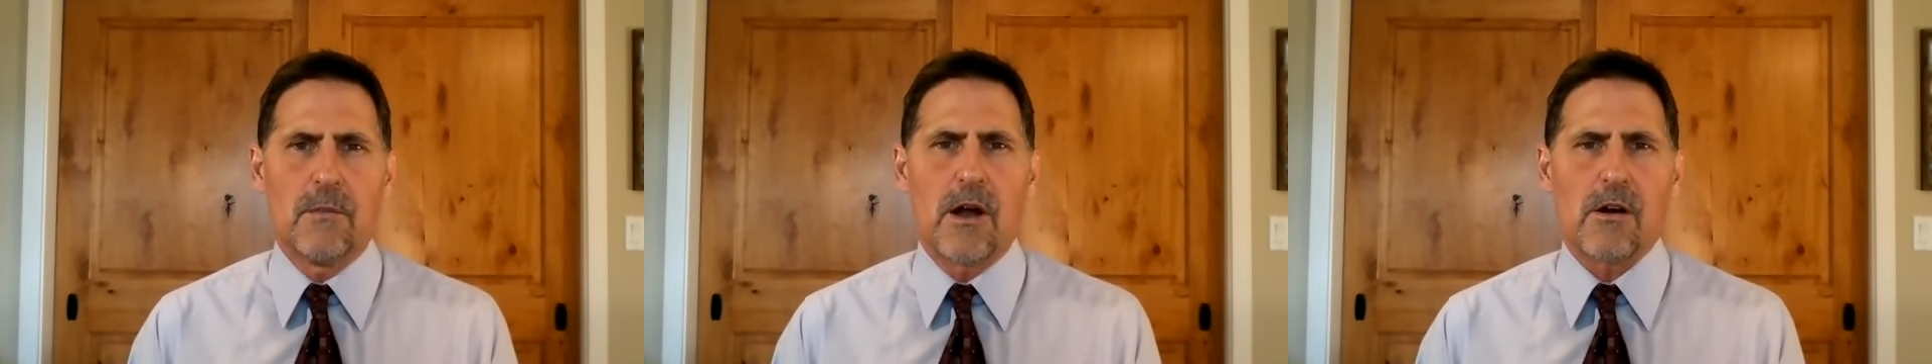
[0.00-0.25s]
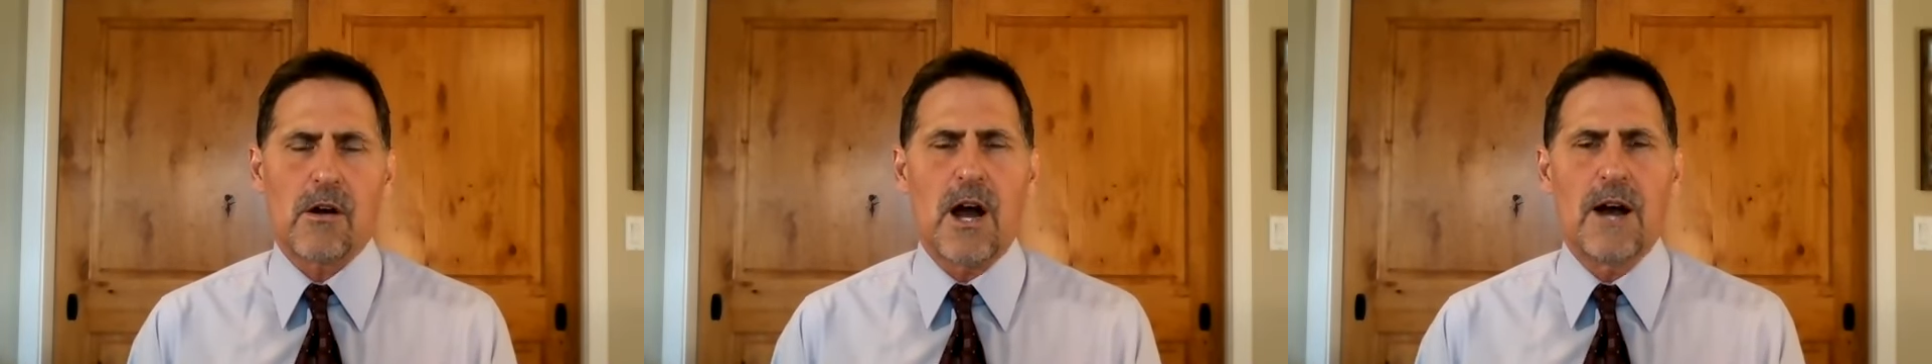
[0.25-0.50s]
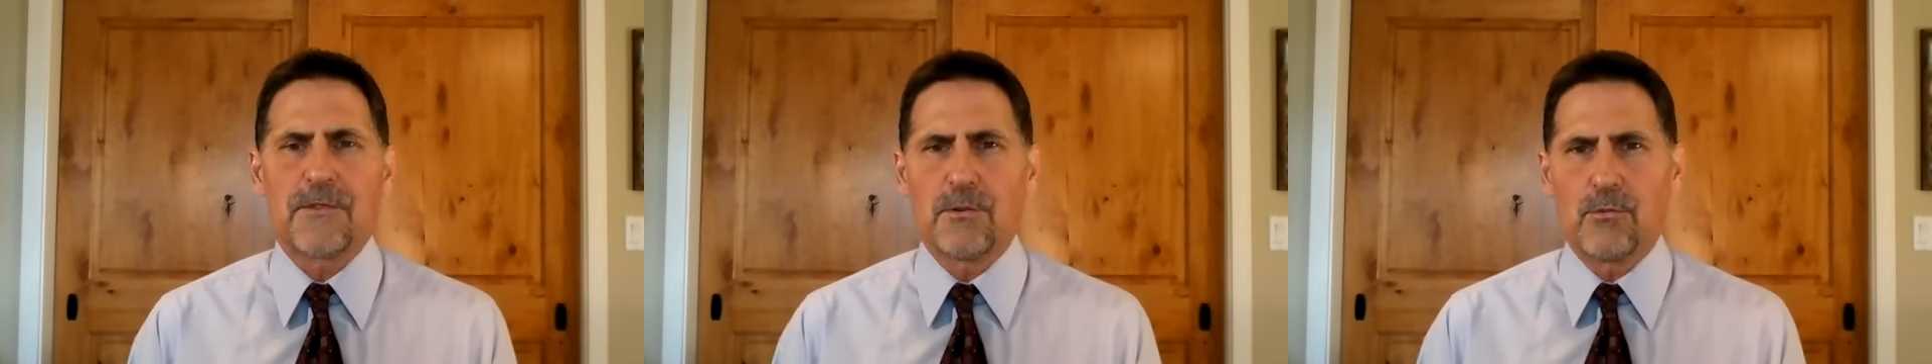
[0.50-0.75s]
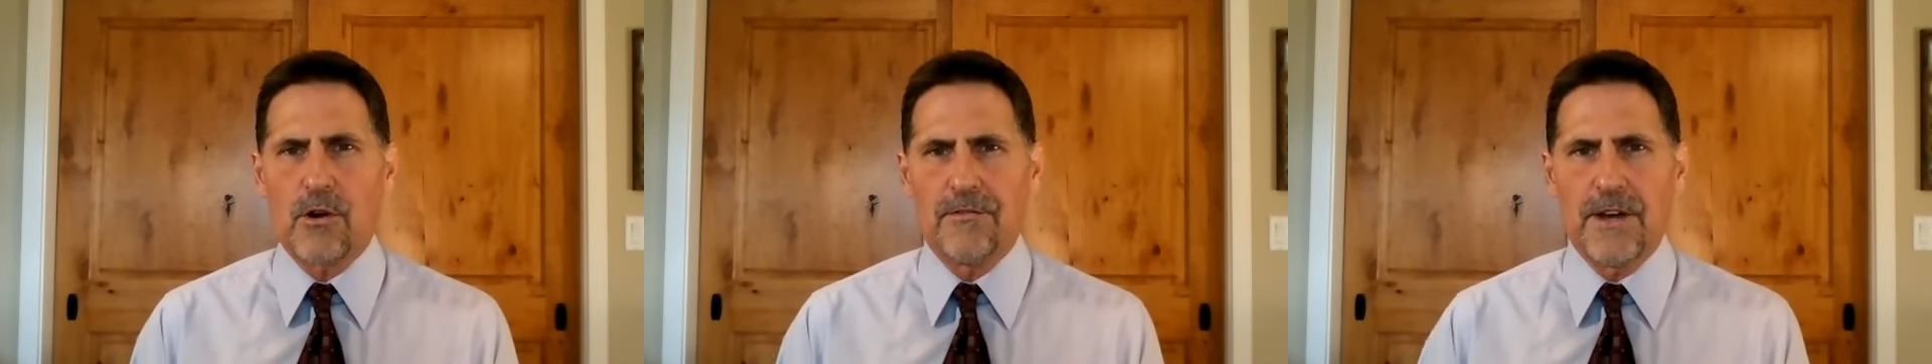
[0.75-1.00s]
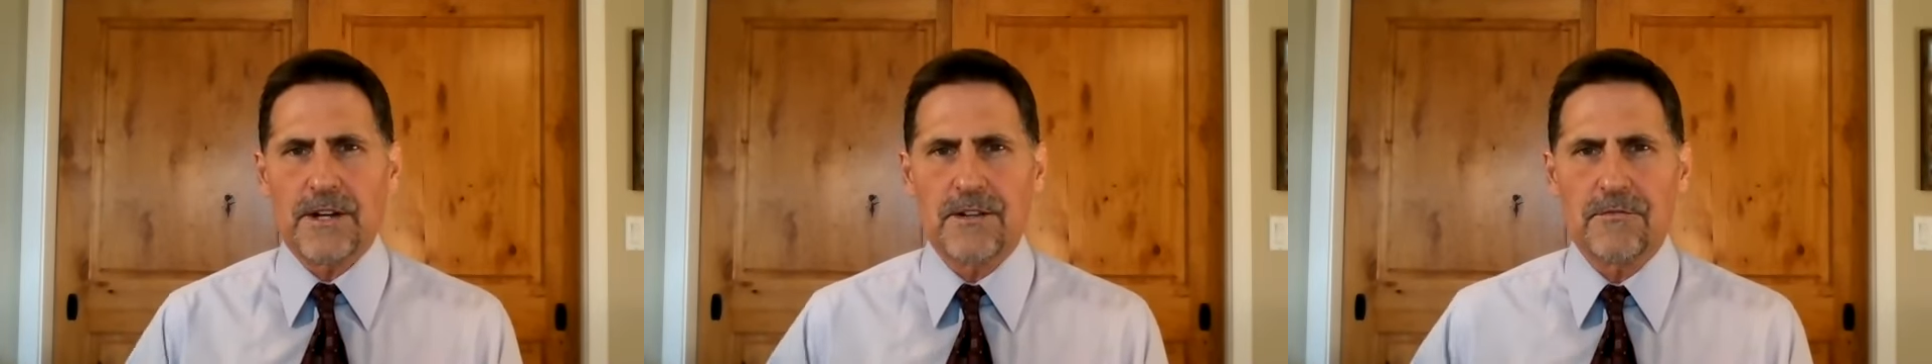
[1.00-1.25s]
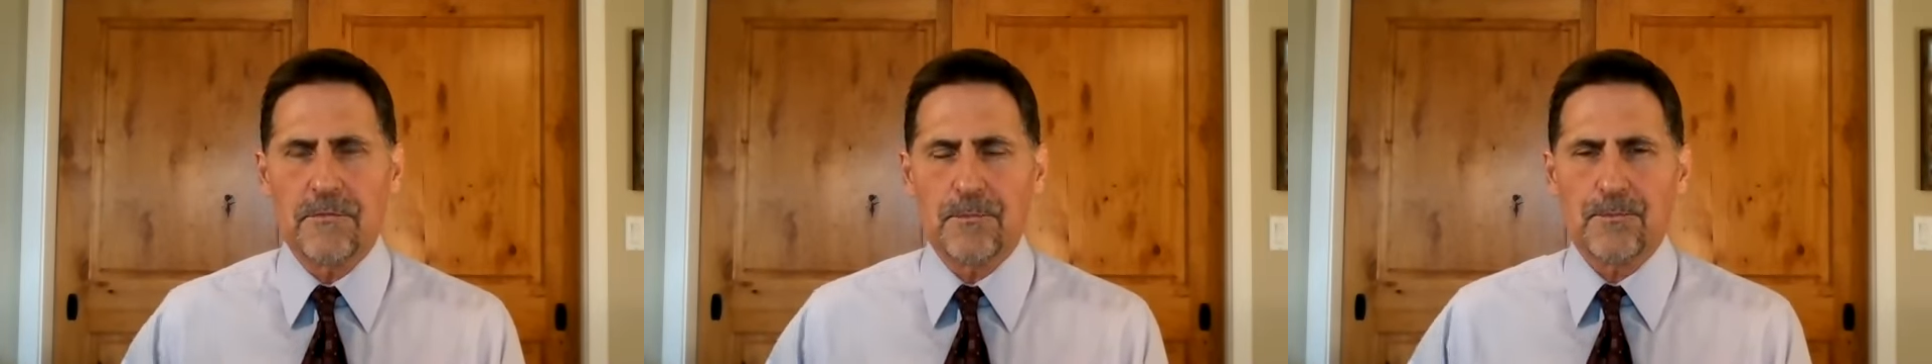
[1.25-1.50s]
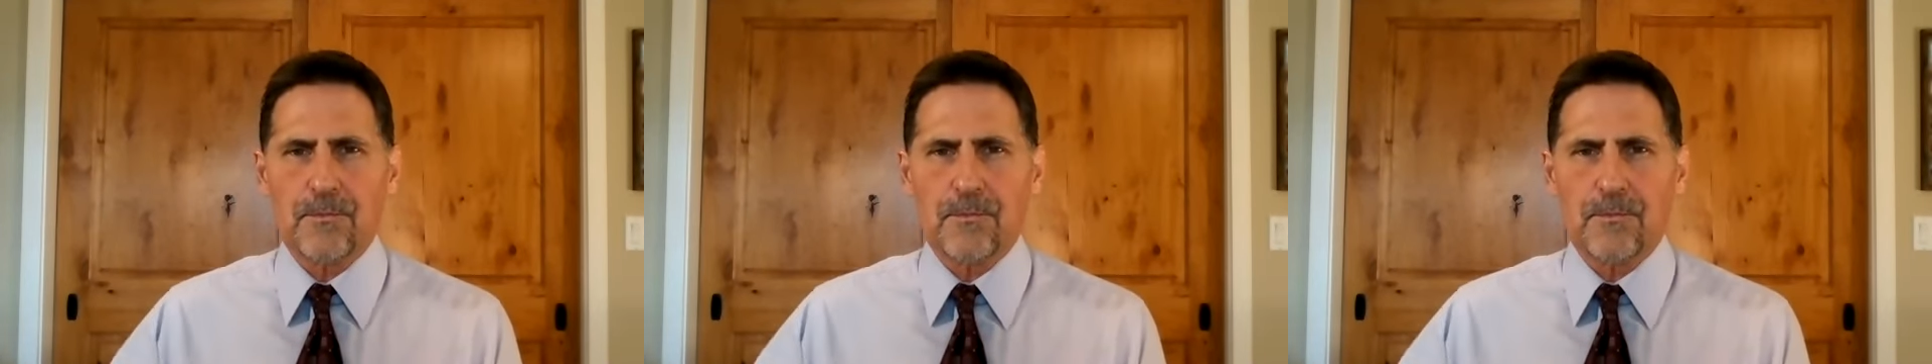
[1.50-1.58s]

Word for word: are often more effective.